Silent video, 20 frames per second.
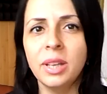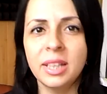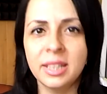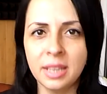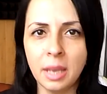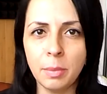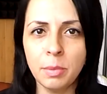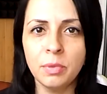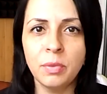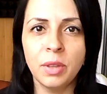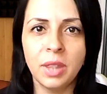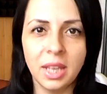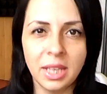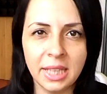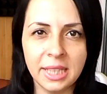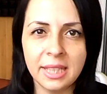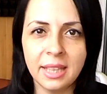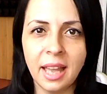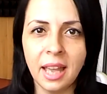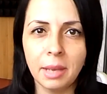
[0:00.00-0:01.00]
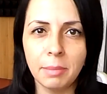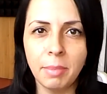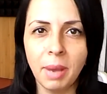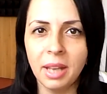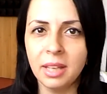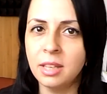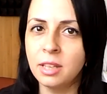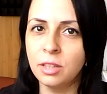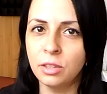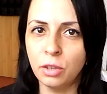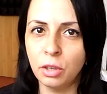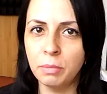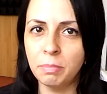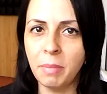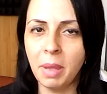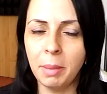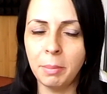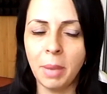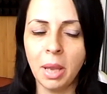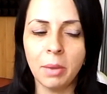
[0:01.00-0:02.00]
except for the dislike button, don't
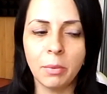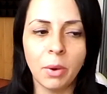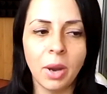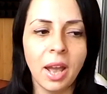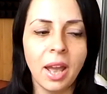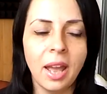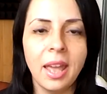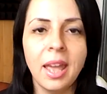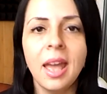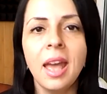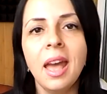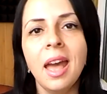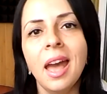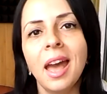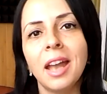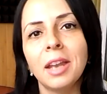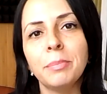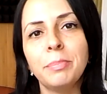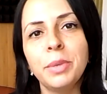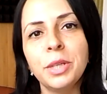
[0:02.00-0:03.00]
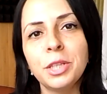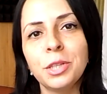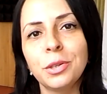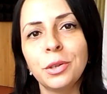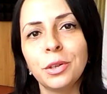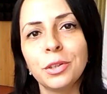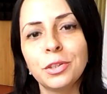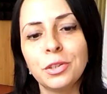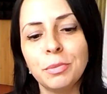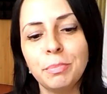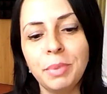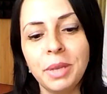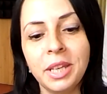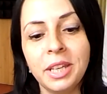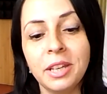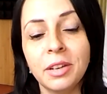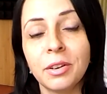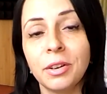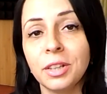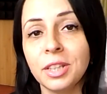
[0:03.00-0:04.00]
make me cry. And be sure to be here